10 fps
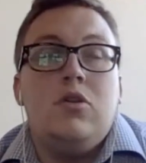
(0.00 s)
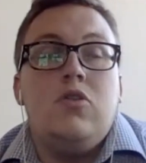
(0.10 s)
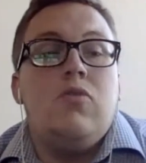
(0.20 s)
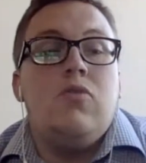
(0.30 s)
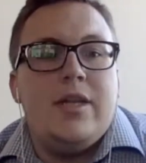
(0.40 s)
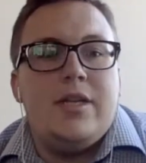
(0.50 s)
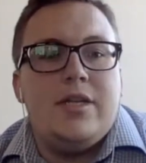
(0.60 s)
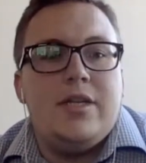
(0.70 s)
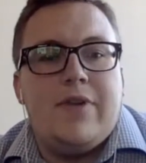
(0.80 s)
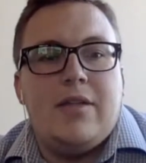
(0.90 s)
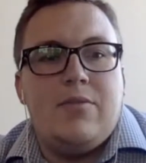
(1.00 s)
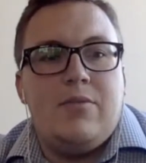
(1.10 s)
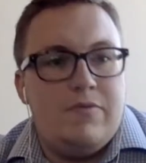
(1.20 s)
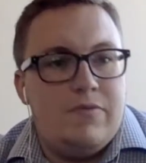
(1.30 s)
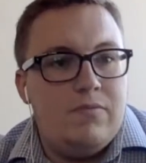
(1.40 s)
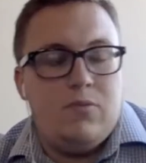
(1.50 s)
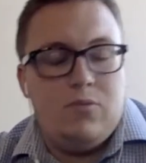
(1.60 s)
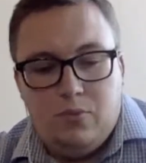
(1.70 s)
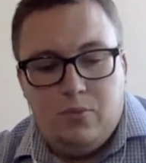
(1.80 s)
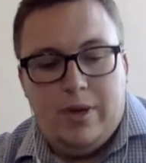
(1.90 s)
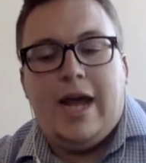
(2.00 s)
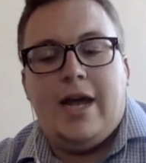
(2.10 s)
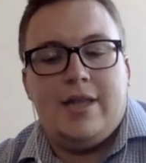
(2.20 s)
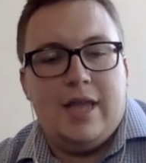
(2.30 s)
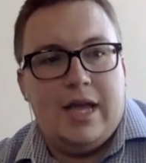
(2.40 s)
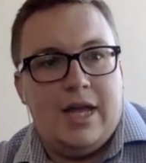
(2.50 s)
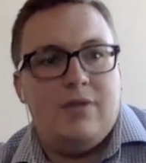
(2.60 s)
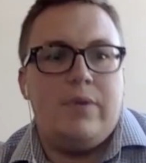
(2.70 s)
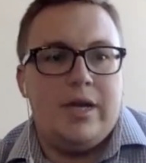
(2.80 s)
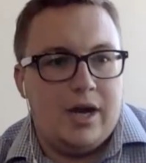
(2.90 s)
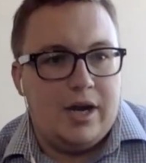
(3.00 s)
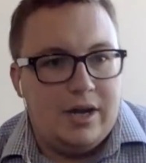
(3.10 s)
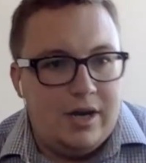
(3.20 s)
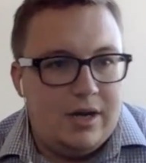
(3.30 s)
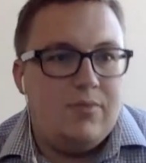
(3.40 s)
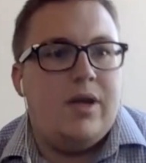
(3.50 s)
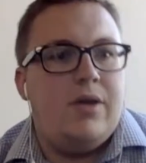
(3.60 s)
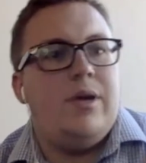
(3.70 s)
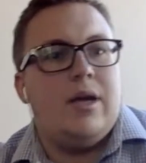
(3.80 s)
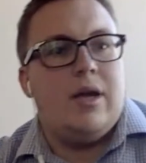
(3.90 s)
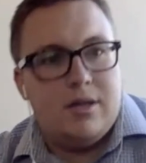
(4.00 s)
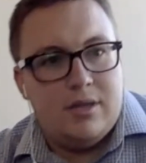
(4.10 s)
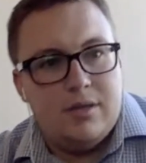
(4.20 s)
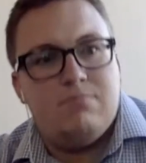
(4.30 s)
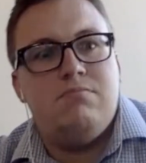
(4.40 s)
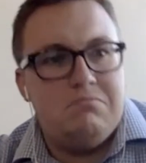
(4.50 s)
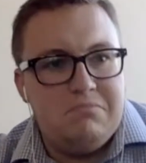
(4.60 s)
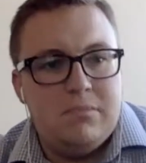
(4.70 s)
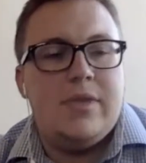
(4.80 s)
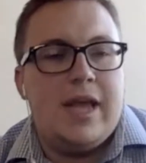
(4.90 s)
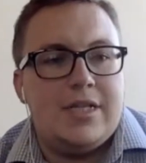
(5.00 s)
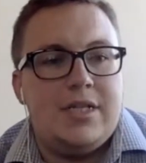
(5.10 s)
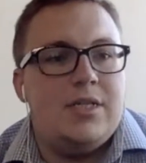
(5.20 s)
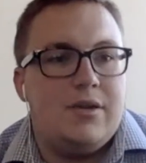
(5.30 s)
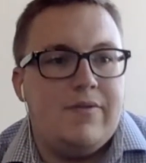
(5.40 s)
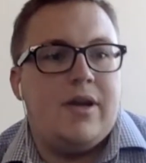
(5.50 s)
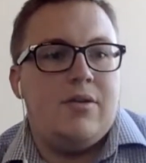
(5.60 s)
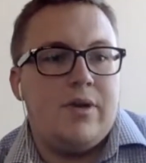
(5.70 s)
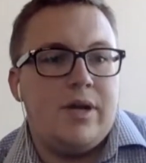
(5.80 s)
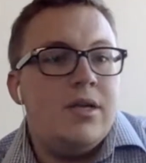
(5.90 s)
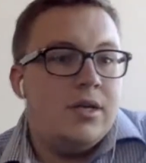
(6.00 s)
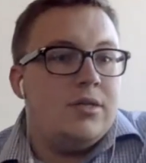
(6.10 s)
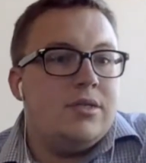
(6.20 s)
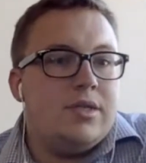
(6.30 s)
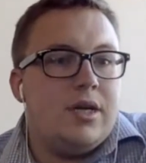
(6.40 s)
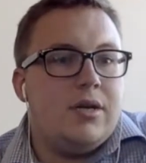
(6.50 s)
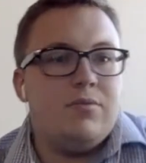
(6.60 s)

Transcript: greatly. Is the fact that we have that, we got it out of the way, we got the nasty stuff out of the way. So,